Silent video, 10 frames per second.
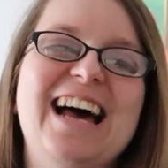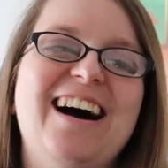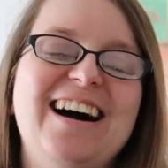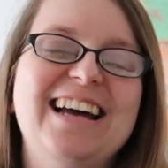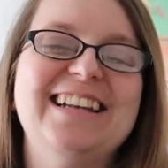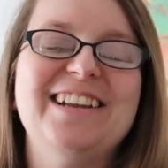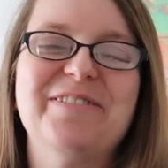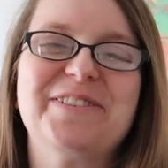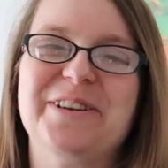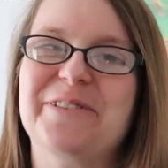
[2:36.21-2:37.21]
I
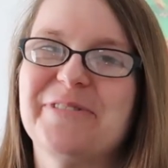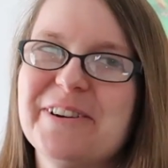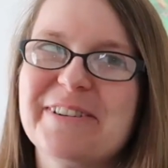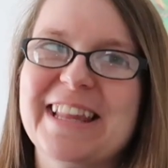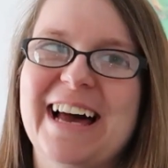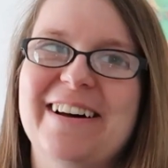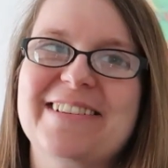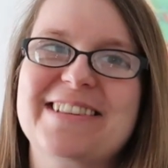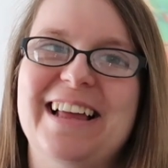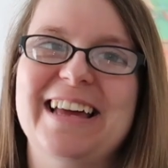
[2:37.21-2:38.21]
love to run around the
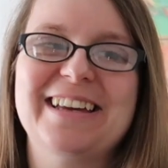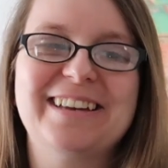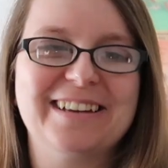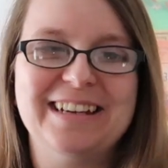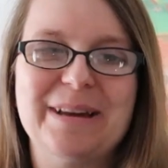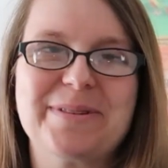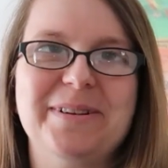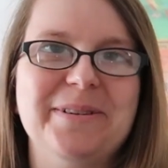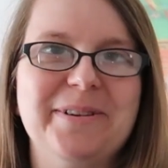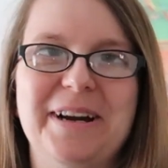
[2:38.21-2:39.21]
house like an
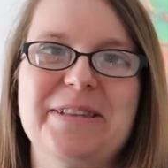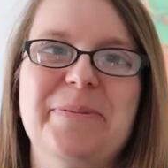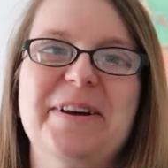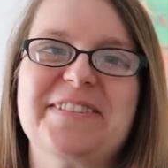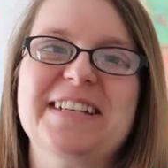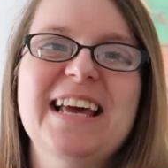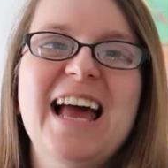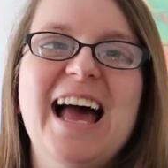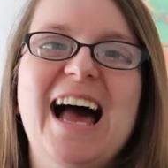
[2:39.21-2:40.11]
absolute crazy person,